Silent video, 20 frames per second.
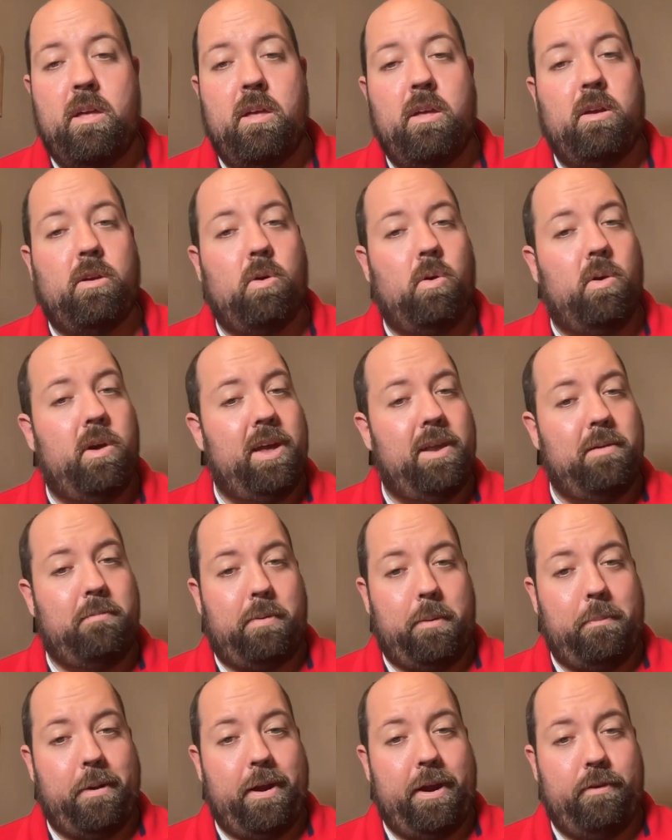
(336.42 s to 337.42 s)
Go ahead and
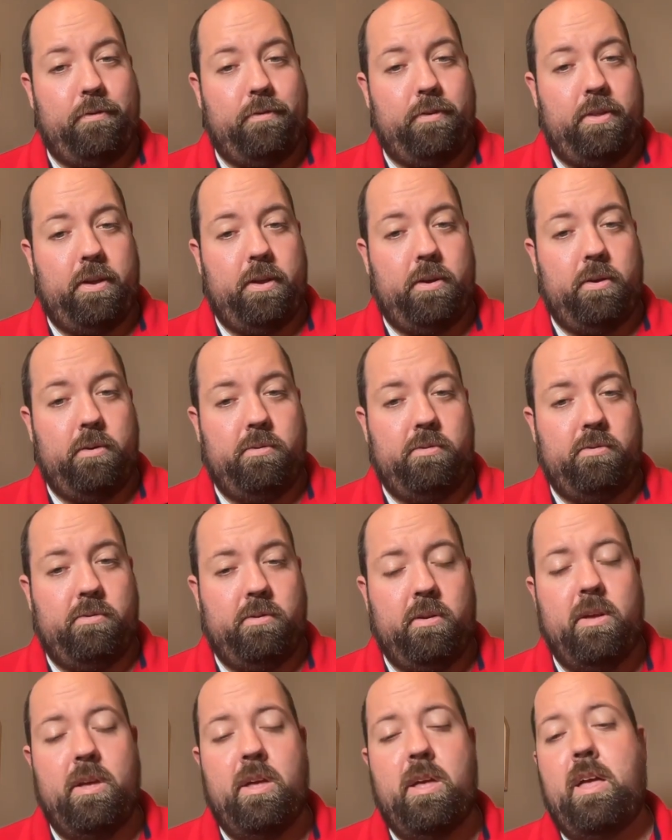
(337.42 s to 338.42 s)
prepare for those.
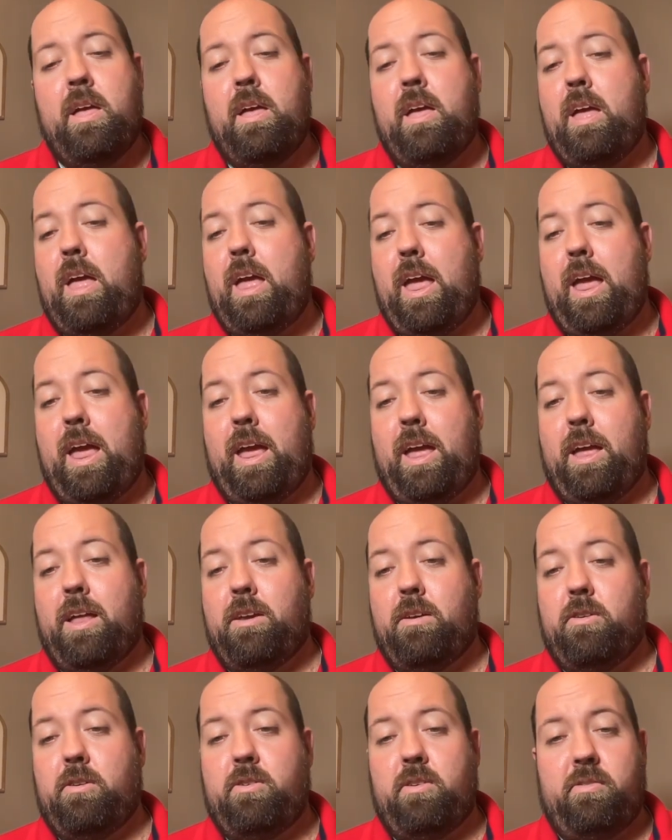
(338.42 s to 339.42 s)

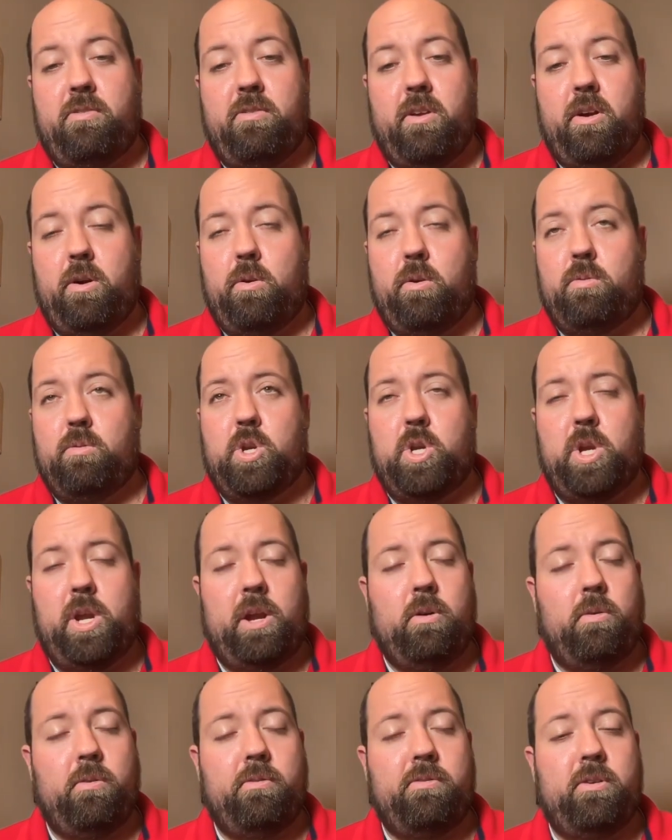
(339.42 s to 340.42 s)
And just know
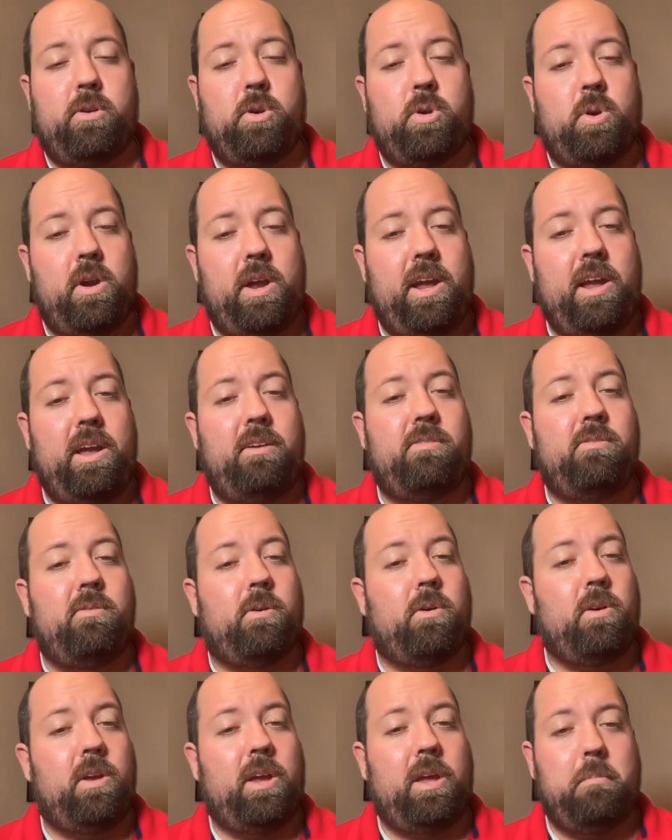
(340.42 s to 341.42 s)
shingles and trees are
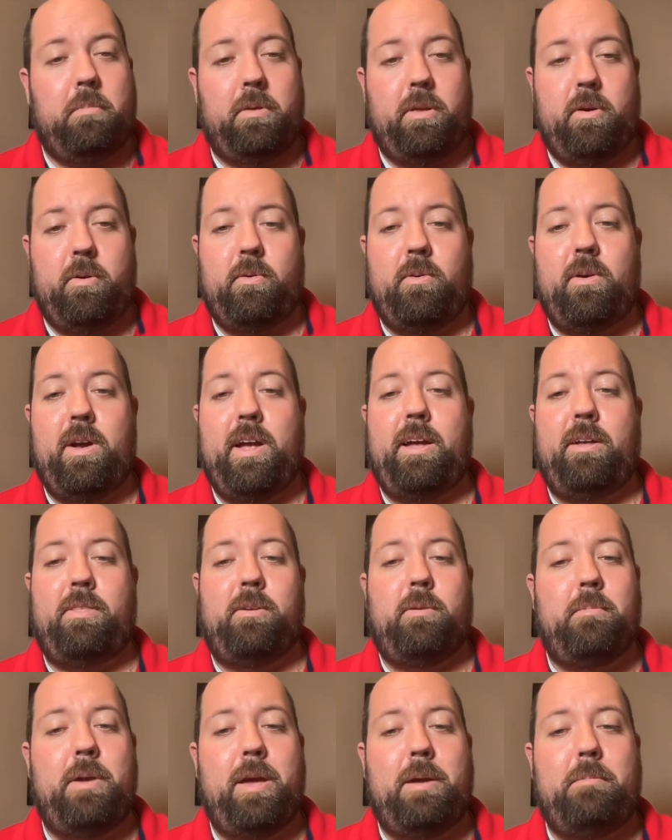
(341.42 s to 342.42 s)
going to get blown around. There
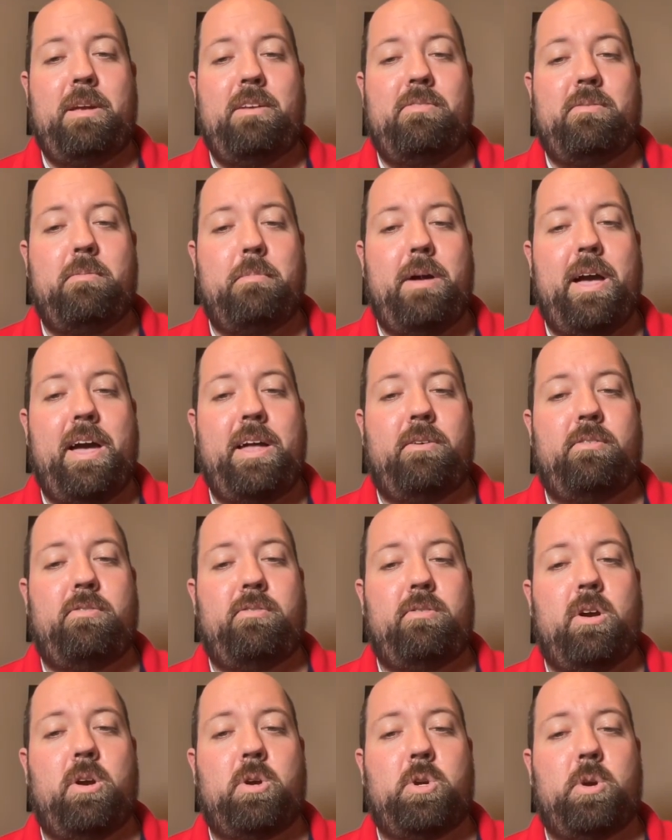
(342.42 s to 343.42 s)
may be some minor
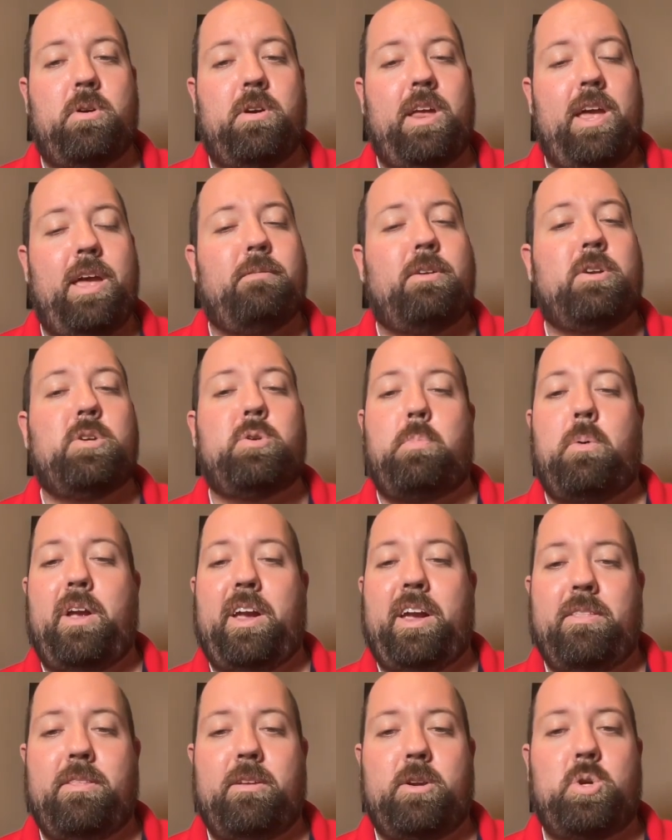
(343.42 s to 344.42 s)
structure damage. Bring
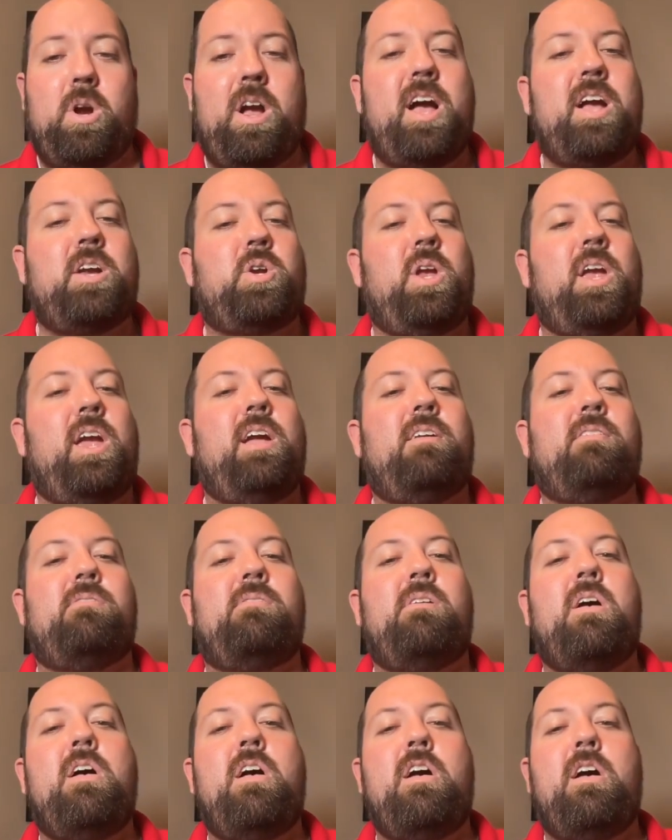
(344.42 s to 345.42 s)
in the trash cans.
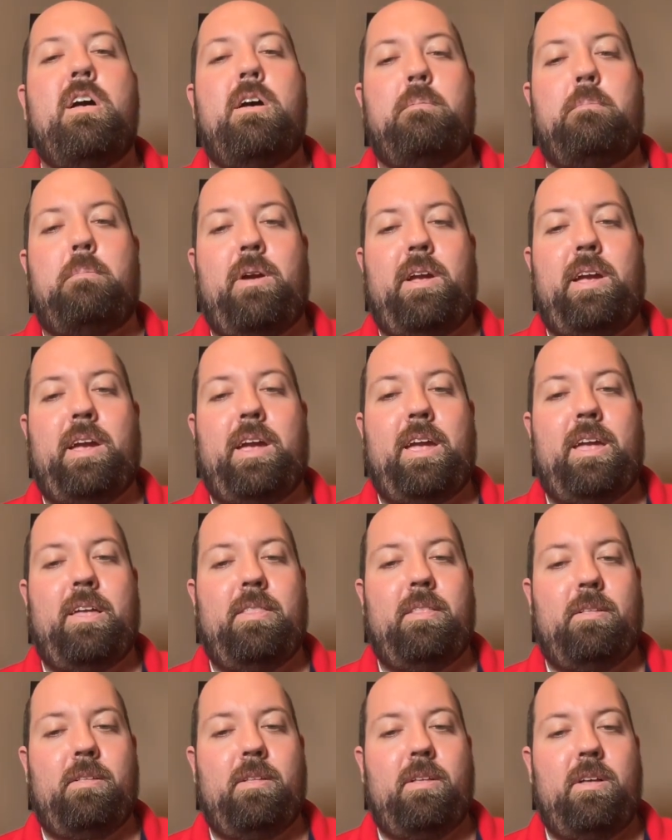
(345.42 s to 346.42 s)
Bring in
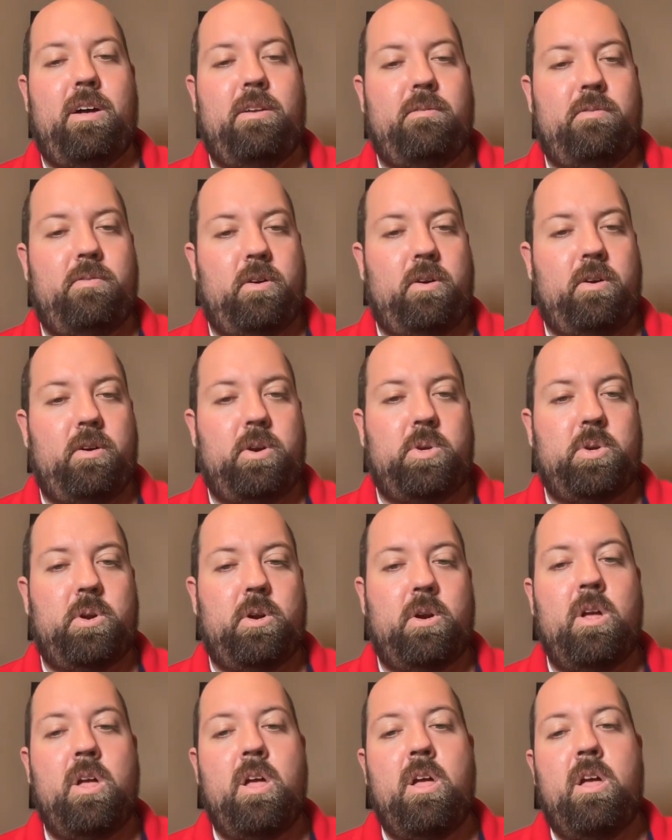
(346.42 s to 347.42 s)
the lawn
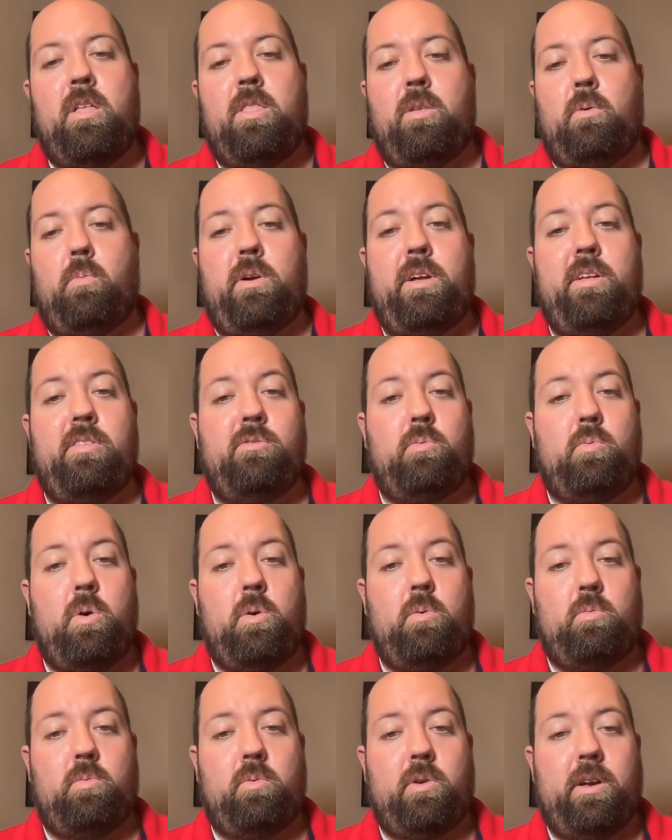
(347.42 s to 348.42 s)
furniture. The winds
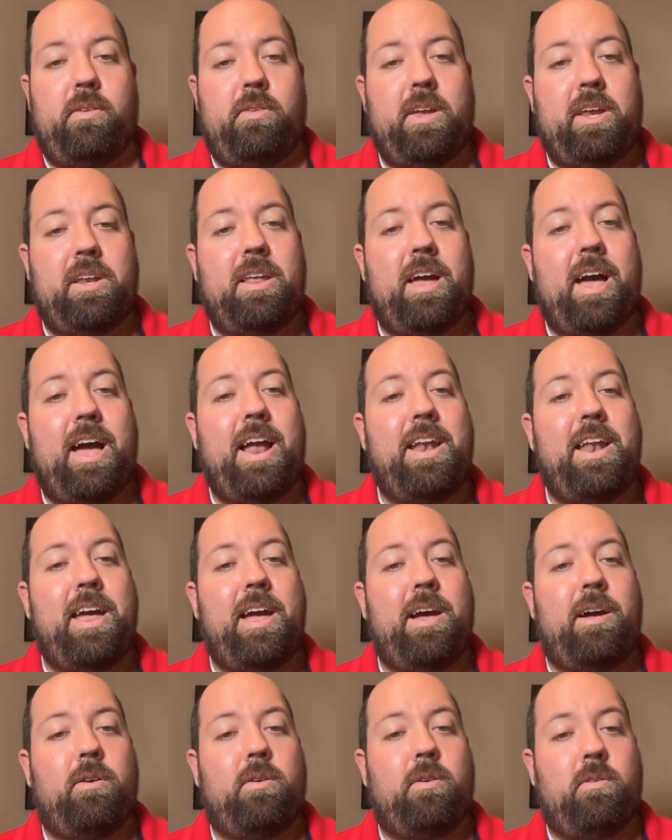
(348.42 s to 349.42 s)
won't really die
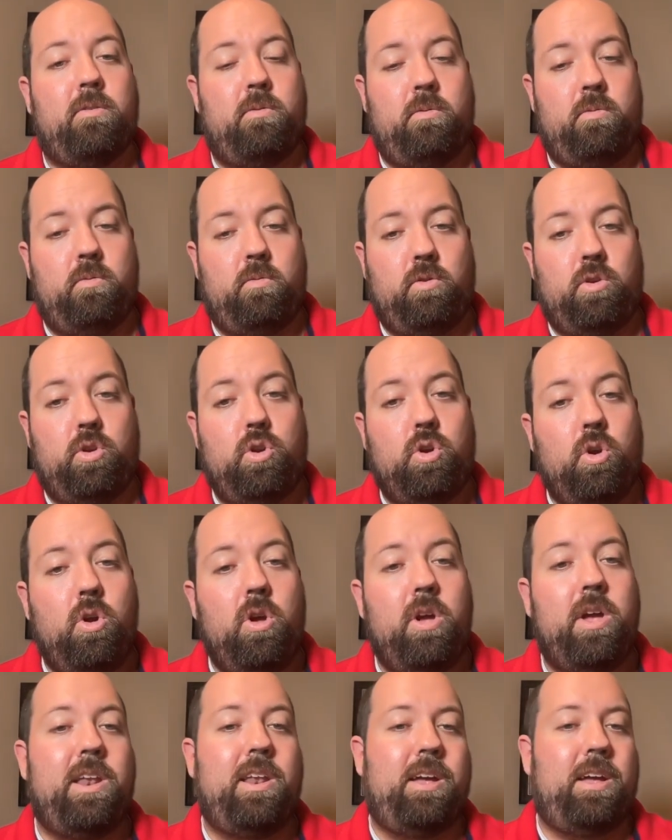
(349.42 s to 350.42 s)
down
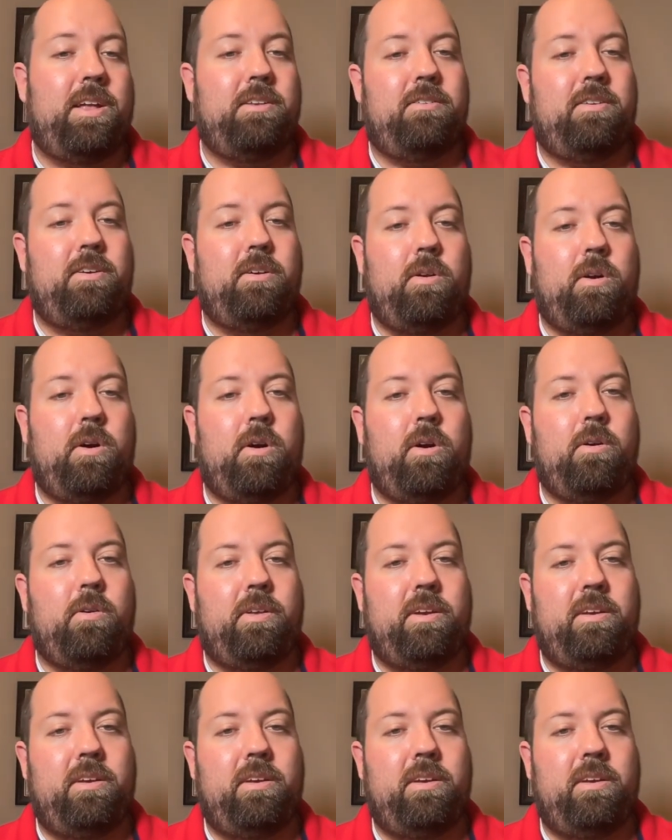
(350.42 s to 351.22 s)
good until early